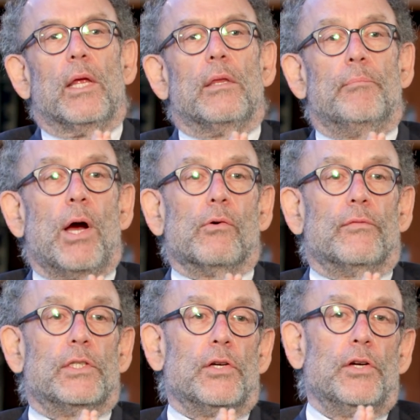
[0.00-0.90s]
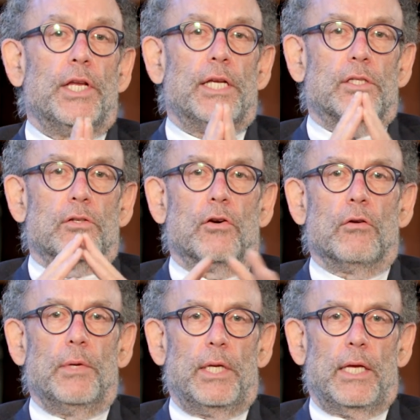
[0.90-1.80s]
The power of attorney is
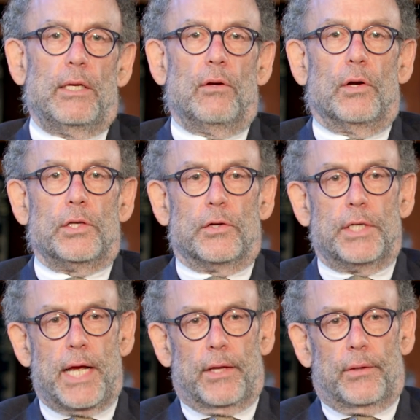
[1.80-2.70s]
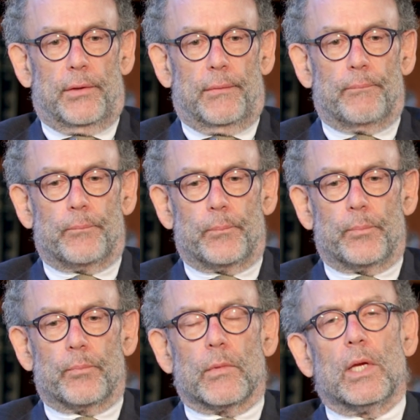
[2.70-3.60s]
terminated on your death.
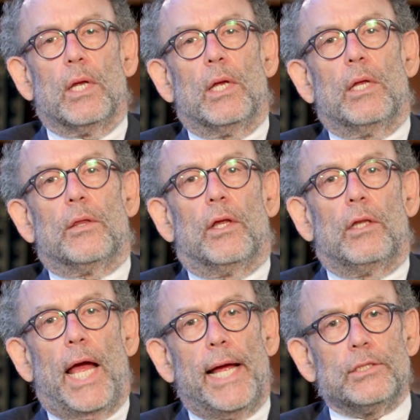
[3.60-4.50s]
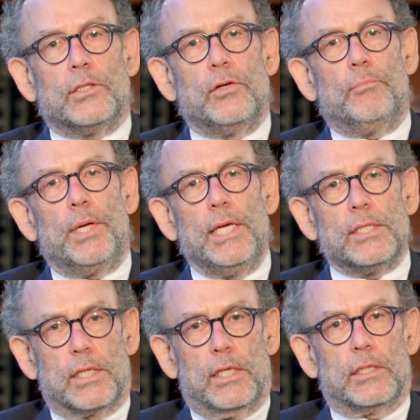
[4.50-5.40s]
The last 2
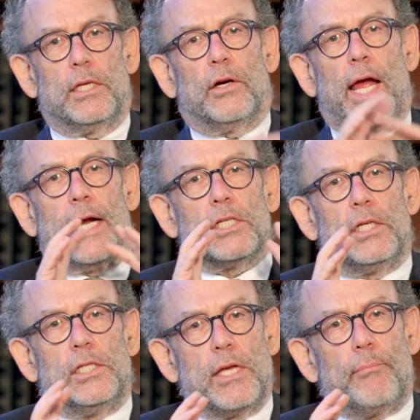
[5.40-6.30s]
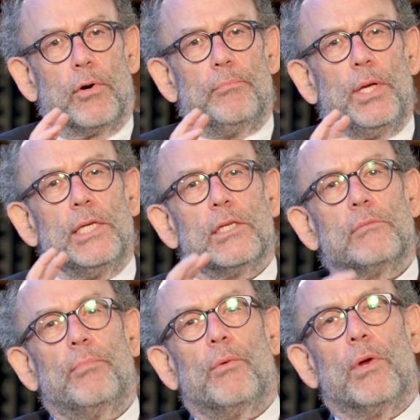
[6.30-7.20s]
pieces, they're actually separate pieces,
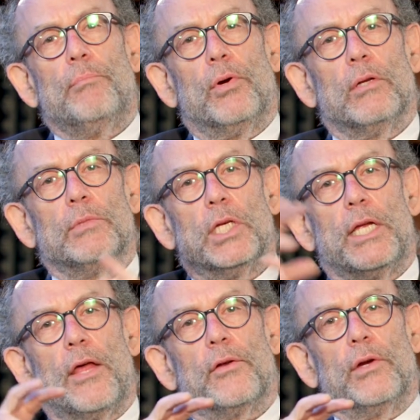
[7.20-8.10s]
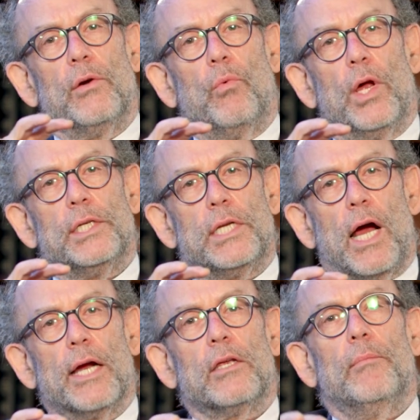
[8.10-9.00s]
but we put them together in one
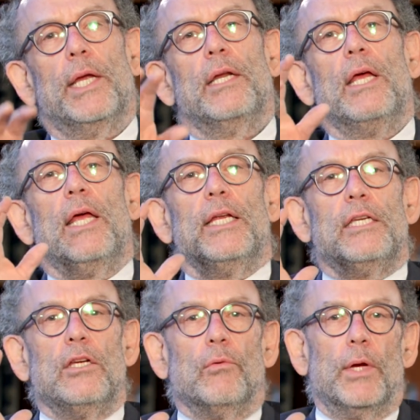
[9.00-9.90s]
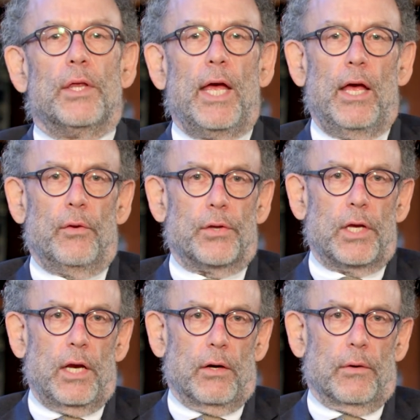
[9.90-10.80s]
document, deal with health
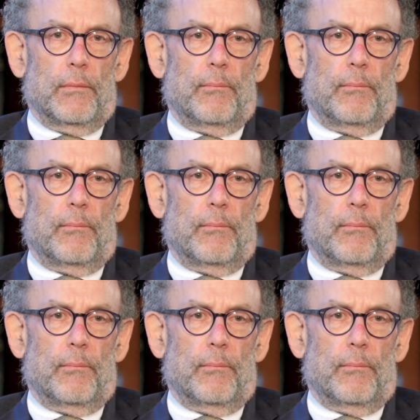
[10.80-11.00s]
care.